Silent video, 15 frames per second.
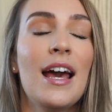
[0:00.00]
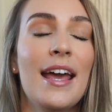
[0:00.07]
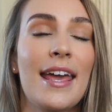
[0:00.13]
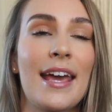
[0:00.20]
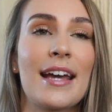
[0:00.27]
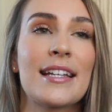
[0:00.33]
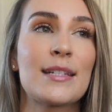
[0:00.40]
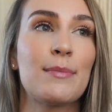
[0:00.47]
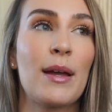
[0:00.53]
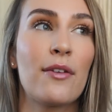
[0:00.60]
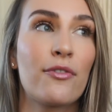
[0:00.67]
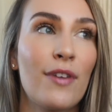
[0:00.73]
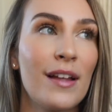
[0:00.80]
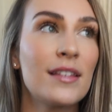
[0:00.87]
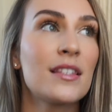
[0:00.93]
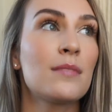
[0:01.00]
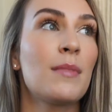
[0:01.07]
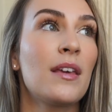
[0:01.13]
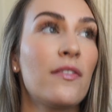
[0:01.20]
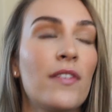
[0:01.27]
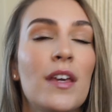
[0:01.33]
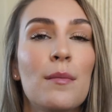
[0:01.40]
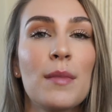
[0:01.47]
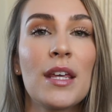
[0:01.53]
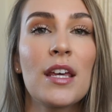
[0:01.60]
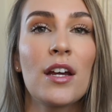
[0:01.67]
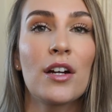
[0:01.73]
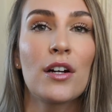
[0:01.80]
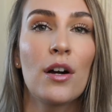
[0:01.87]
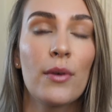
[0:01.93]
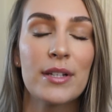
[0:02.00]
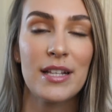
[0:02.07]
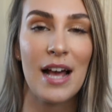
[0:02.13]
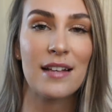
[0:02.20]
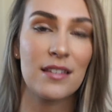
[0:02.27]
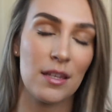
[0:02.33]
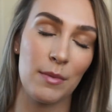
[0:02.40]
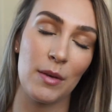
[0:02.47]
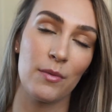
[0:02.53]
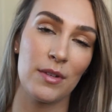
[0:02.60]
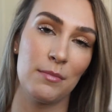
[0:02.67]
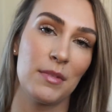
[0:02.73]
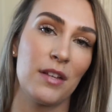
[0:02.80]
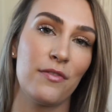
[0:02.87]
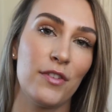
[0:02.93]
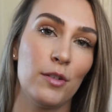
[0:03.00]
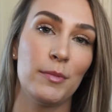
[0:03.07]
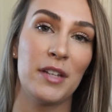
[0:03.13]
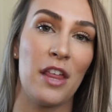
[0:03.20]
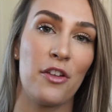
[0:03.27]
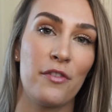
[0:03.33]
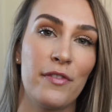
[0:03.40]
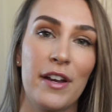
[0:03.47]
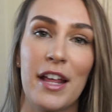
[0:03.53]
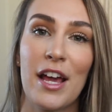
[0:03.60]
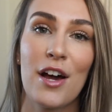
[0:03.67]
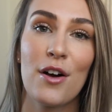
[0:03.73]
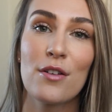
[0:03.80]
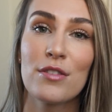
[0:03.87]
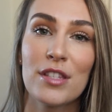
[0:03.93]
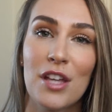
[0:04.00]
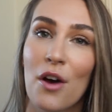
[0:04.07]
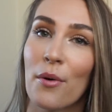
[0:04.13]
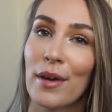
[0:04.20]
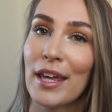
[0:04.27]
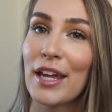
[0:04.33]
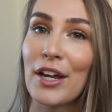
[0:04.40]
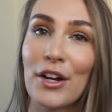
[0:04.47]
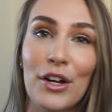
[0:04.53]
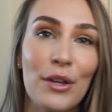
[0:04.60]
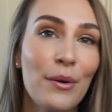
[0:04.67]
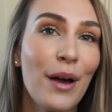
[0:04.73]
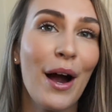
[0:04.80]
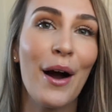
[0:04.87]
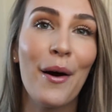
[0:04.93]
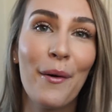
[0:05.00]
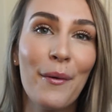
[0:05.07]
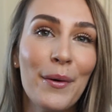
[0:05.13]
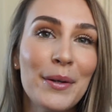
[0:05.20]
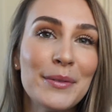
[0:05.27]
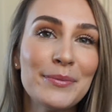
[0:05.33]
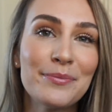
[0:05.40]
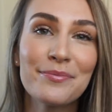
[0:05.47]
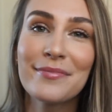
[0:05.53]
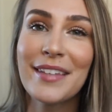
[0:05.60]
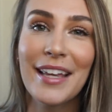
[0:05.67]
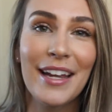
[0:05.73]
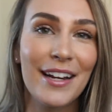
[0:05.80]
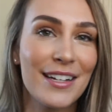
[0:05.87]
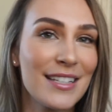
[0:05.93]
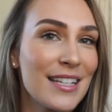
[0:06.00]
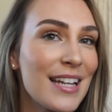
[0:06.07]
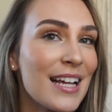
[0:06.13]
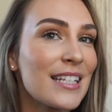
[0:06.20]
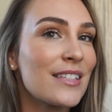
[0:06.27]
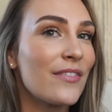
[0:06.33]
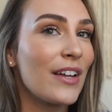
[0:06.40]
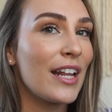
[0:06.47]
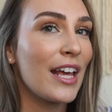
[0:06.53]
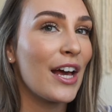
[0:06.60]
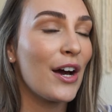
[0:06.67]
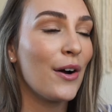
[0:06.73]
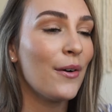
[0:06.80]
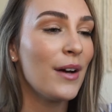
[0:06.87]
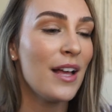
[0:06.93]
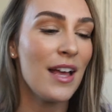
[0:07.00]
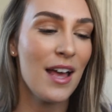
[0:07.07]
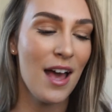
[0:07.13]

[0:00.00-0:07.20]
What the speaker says: And my friends and my family are always asking me when I'm gonna film another video, so here you go. Here's the next video.